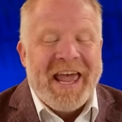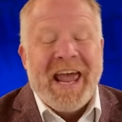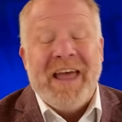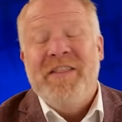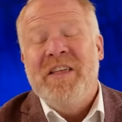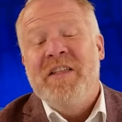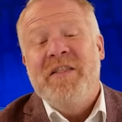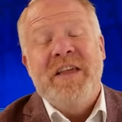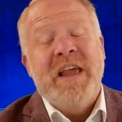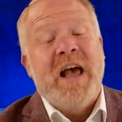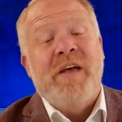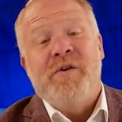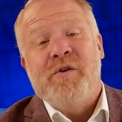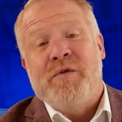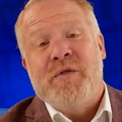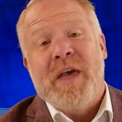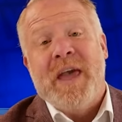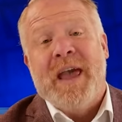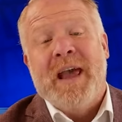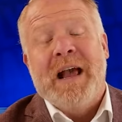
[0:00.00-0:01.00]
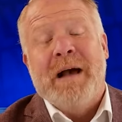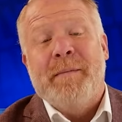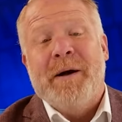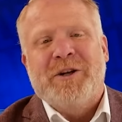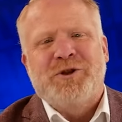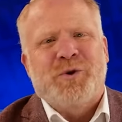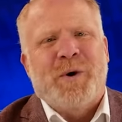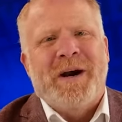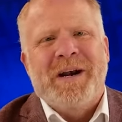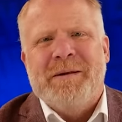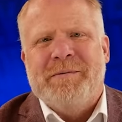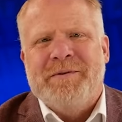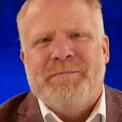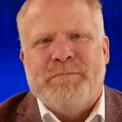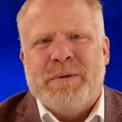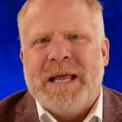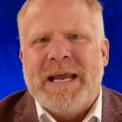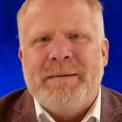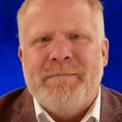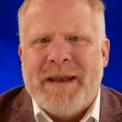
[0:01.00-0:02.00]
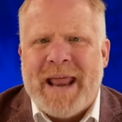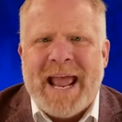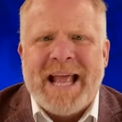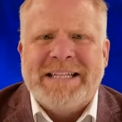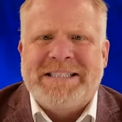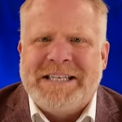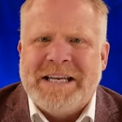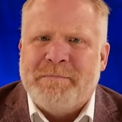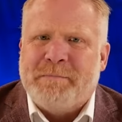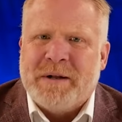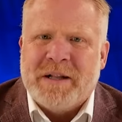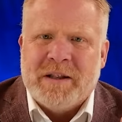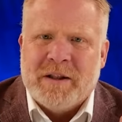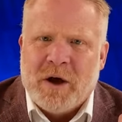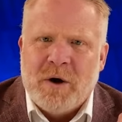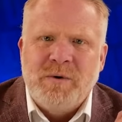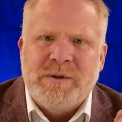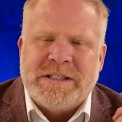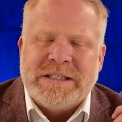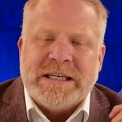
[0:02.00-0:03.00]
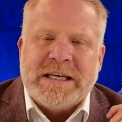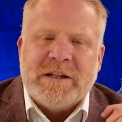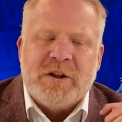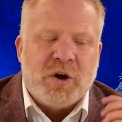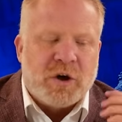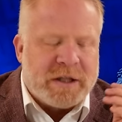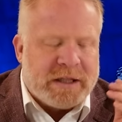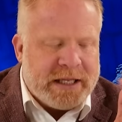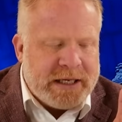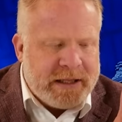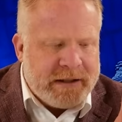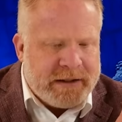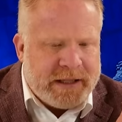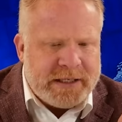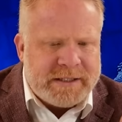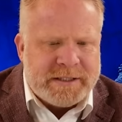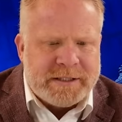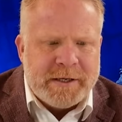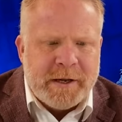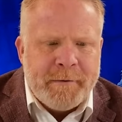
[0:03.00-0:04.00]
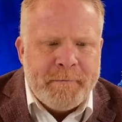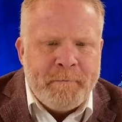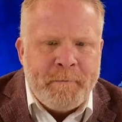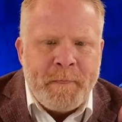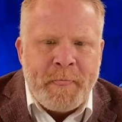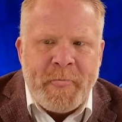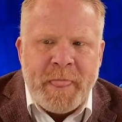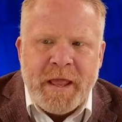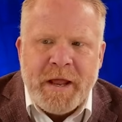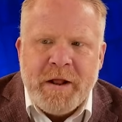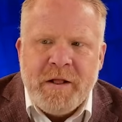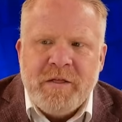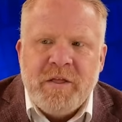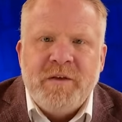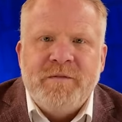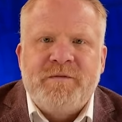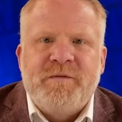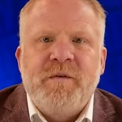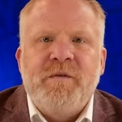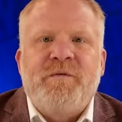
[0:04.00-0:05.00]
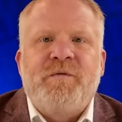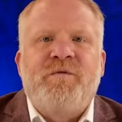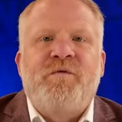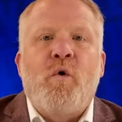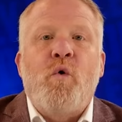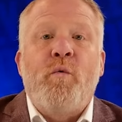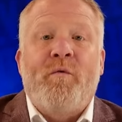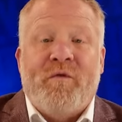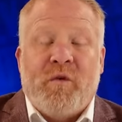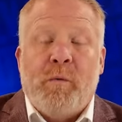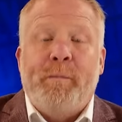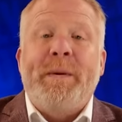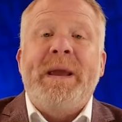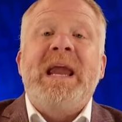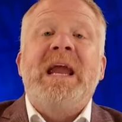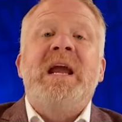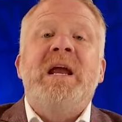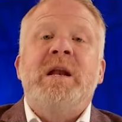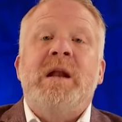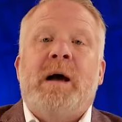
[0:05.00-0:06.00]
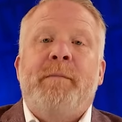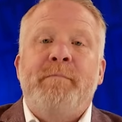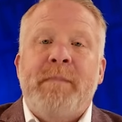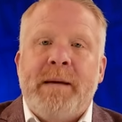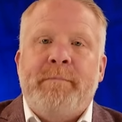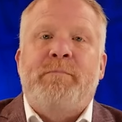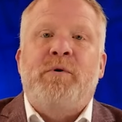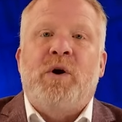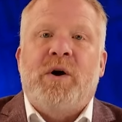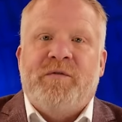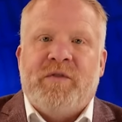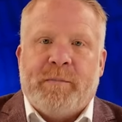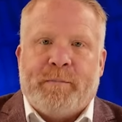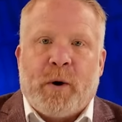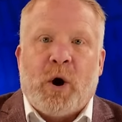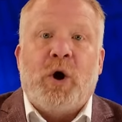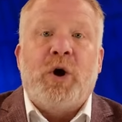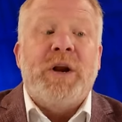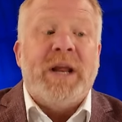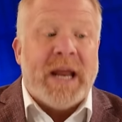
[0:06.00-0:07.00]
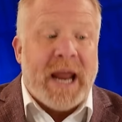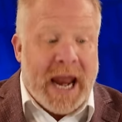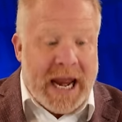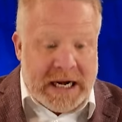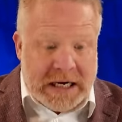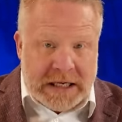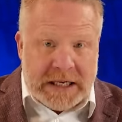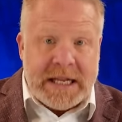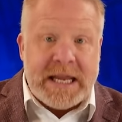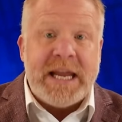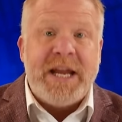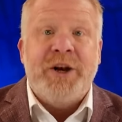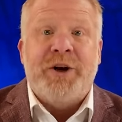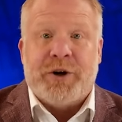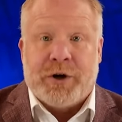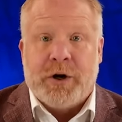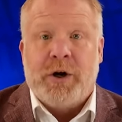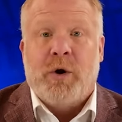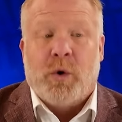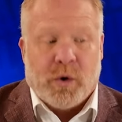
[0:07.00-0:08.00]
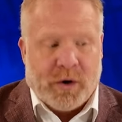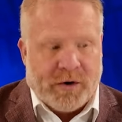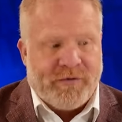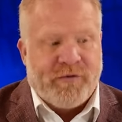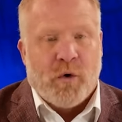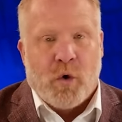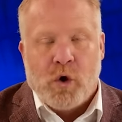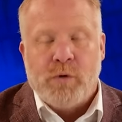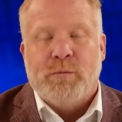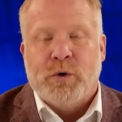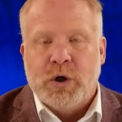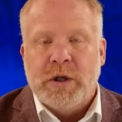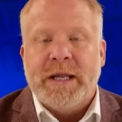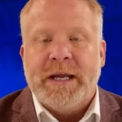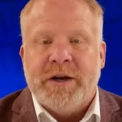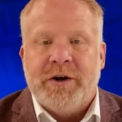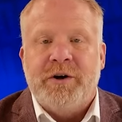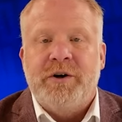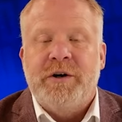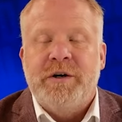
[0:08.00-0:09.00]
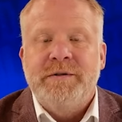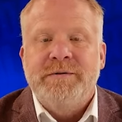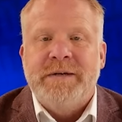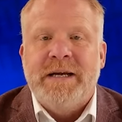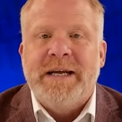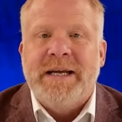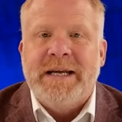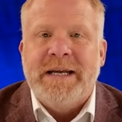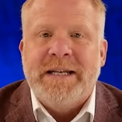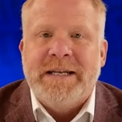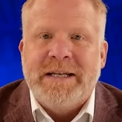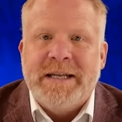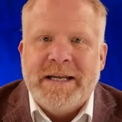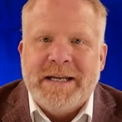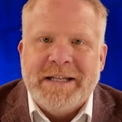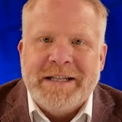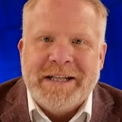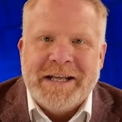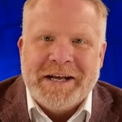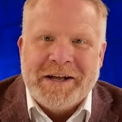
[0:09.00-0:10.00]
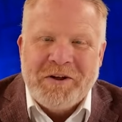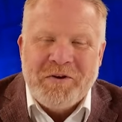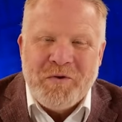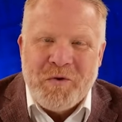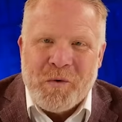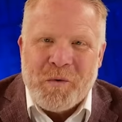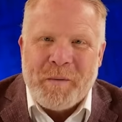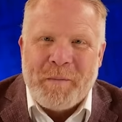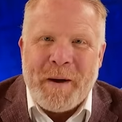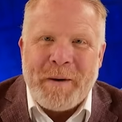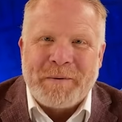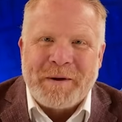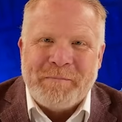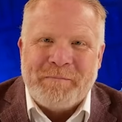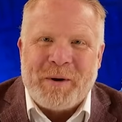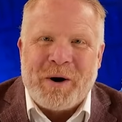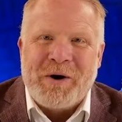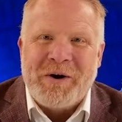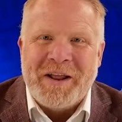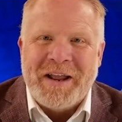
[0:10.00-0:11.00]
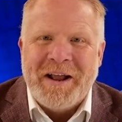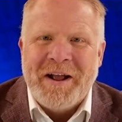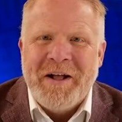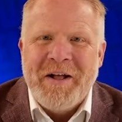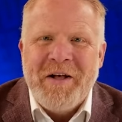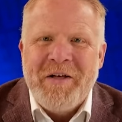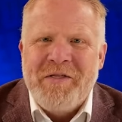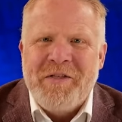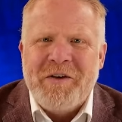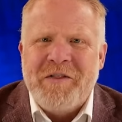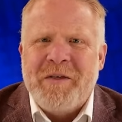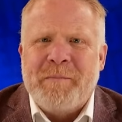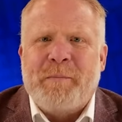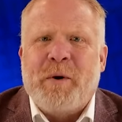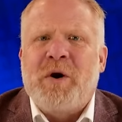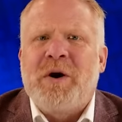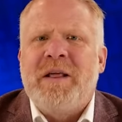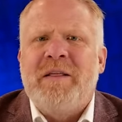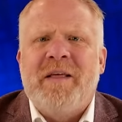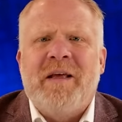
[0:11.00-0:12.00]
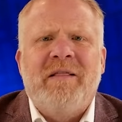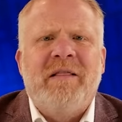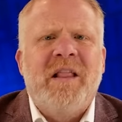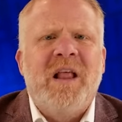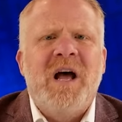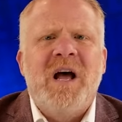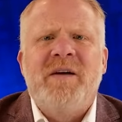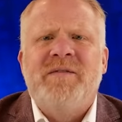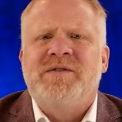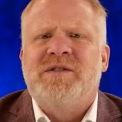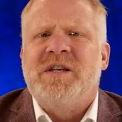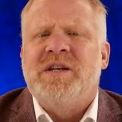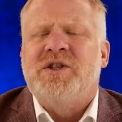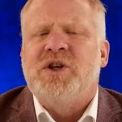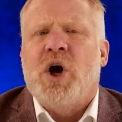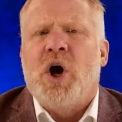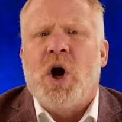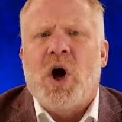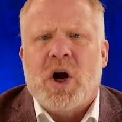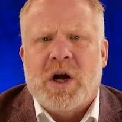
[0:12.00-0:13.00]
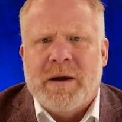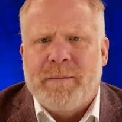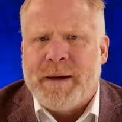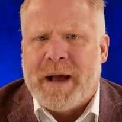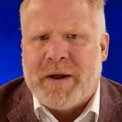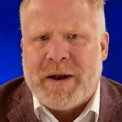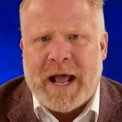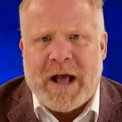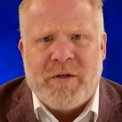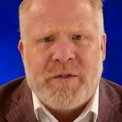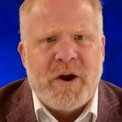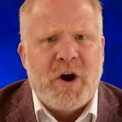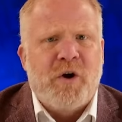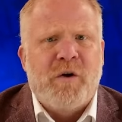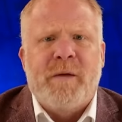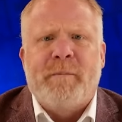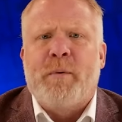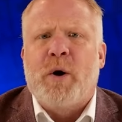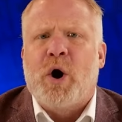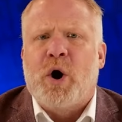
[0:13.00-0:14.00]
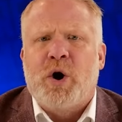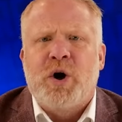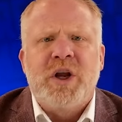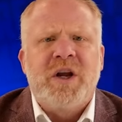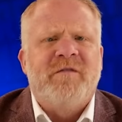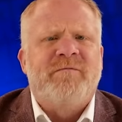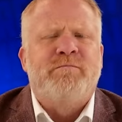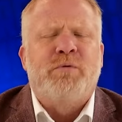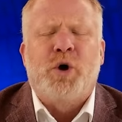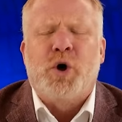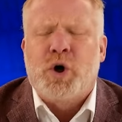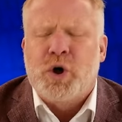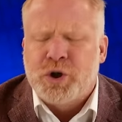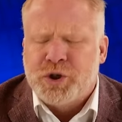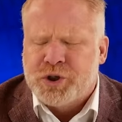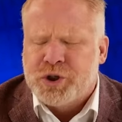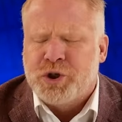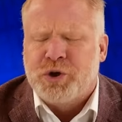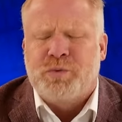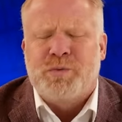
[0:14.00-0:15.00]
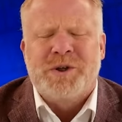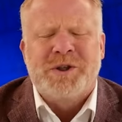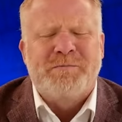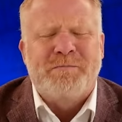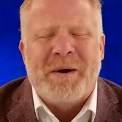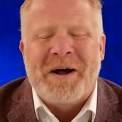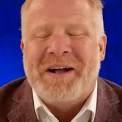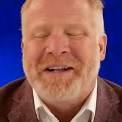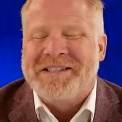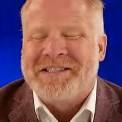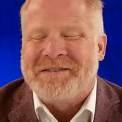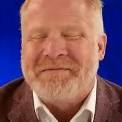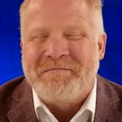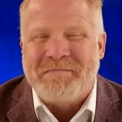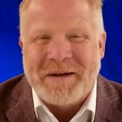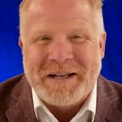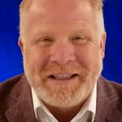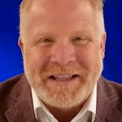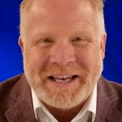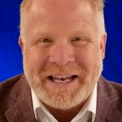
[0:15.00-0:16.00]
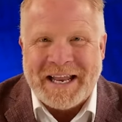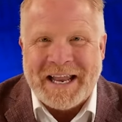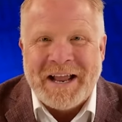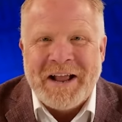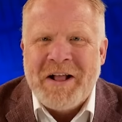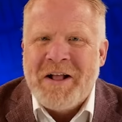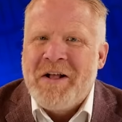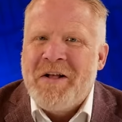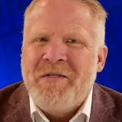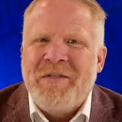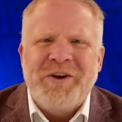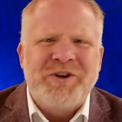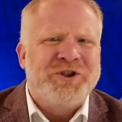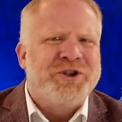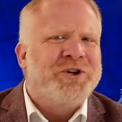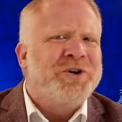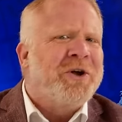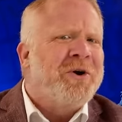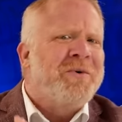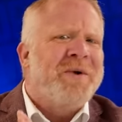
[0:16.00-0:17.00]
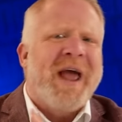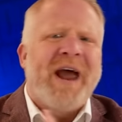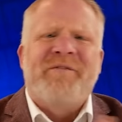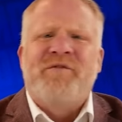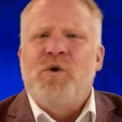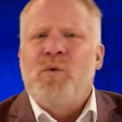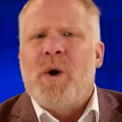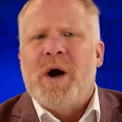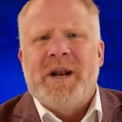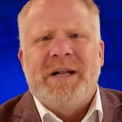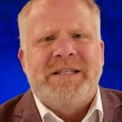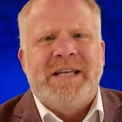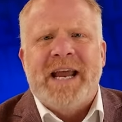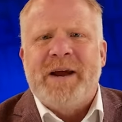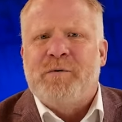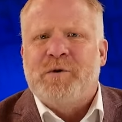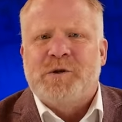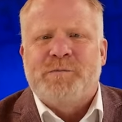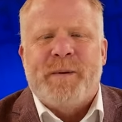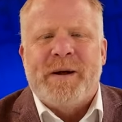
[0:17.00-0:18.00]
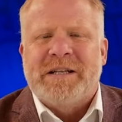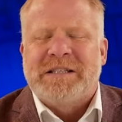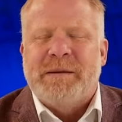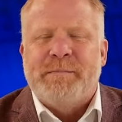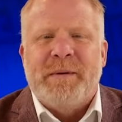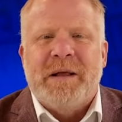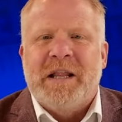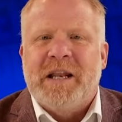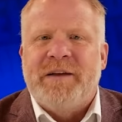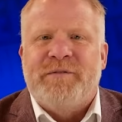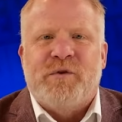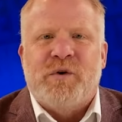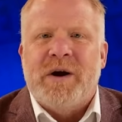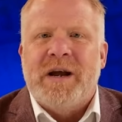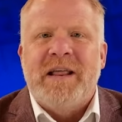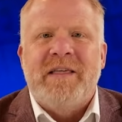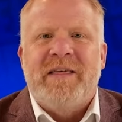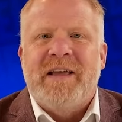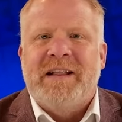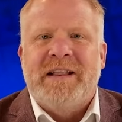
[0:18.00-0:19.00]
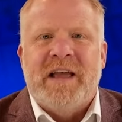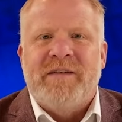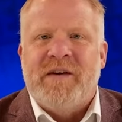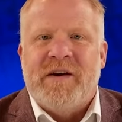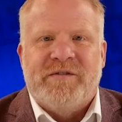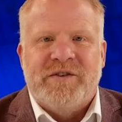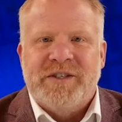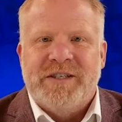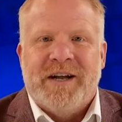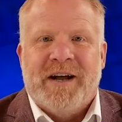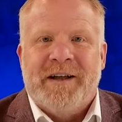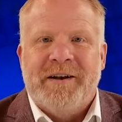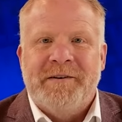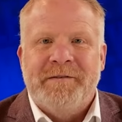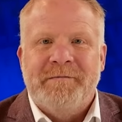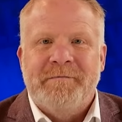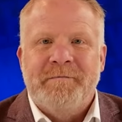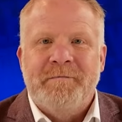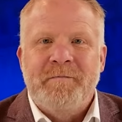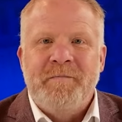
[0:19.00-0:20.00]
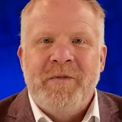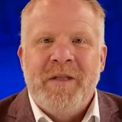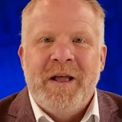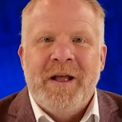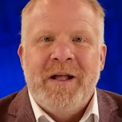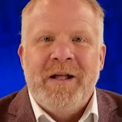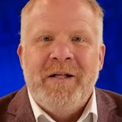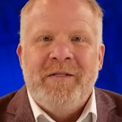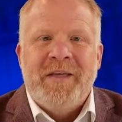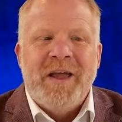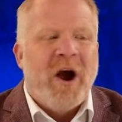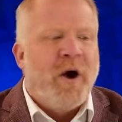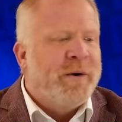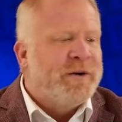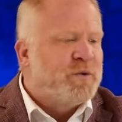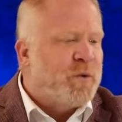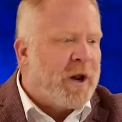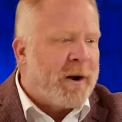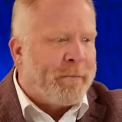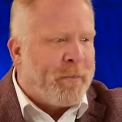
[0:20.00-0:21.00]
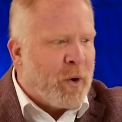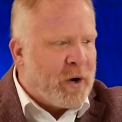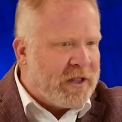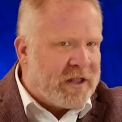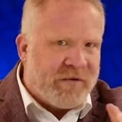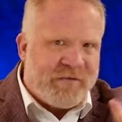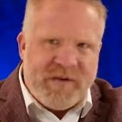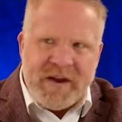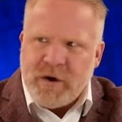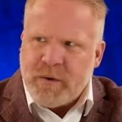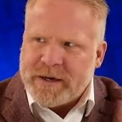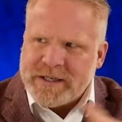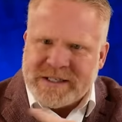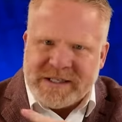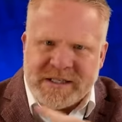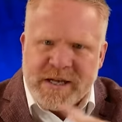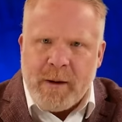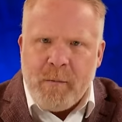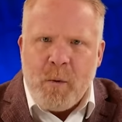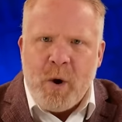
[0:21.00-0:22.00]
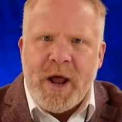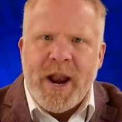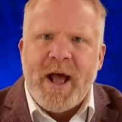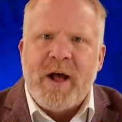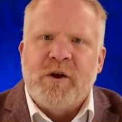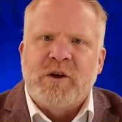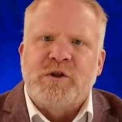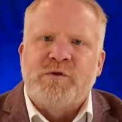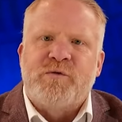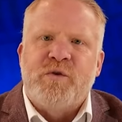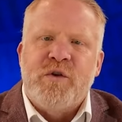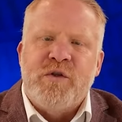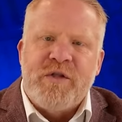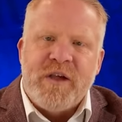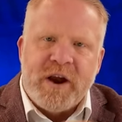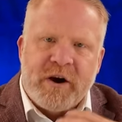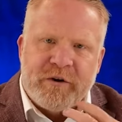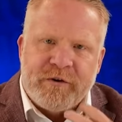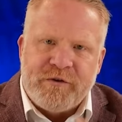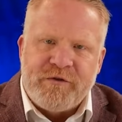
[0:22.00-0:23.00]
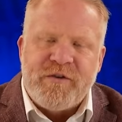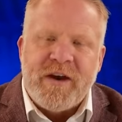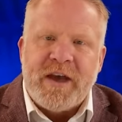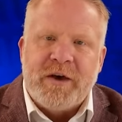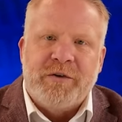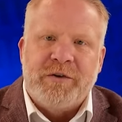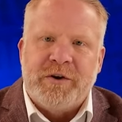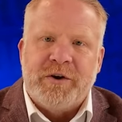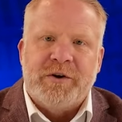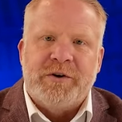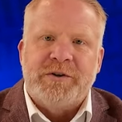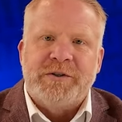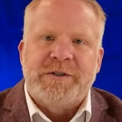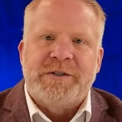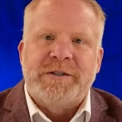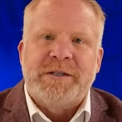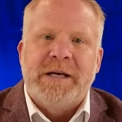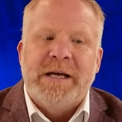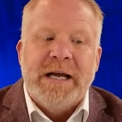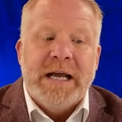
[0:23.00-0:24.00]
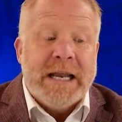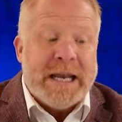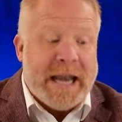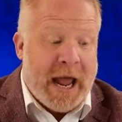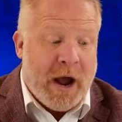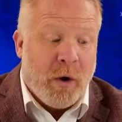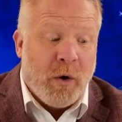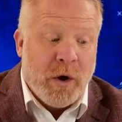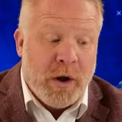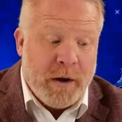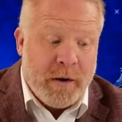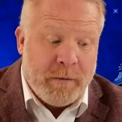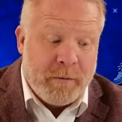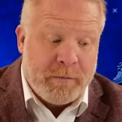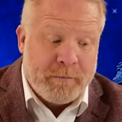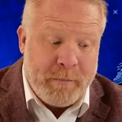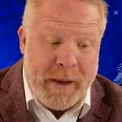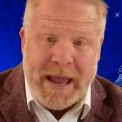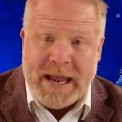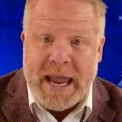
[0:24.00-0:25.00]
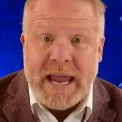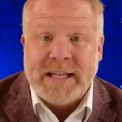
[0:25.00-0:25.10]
And then the other thing about trying to blame Nancy Pelosi. Look, this for being a member of the party, a leader or a former leader in the Republican Party, the party that loves to talk about how they are the party of personal responsibility. They sure don't ever want to take responsibility for anything they've ever done. They always want to point the finger at someone else for their failures. Now, Matt